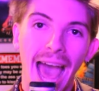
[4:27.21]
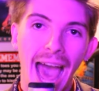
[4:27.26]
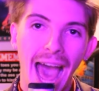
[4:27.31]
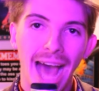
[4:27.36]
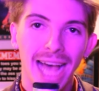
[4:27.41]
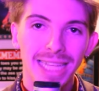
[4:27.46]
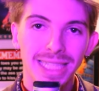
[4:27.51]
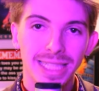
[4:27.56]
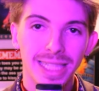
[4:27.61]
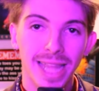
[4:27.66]

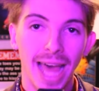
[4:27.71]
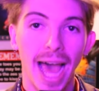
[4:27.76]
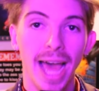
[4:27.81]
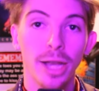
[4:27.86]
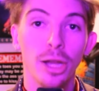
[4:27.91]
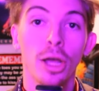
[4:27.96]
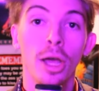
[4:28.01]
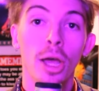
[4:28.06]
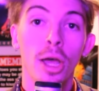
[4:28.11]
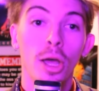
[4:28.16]
as
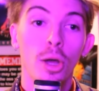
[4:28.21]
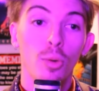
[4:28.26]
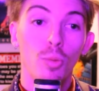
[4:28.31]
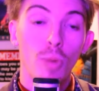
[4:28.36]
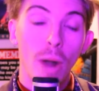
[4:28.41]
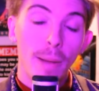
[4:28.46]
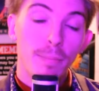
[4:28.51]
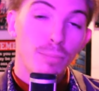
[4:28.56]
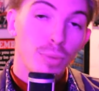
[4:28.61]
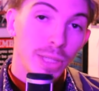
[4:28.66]
that
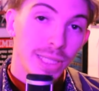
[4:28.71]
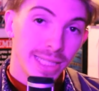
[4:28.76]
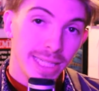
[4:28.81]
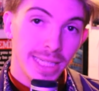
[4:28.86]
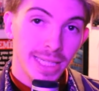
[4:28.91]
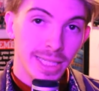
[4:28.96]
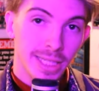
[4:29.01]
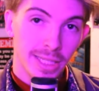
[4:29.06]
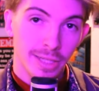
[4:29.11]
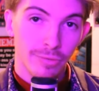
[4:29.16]

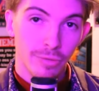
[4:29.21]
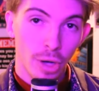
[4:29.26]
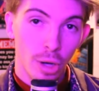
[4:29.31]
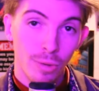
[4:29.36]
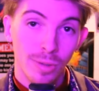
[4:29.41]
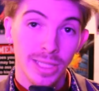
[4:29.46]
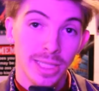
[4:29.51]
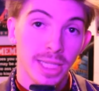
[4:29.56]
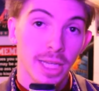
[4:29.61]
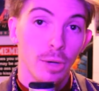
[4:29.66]
representative
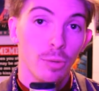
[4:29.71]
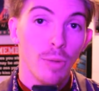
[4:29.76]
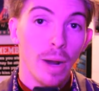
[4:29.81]
currency.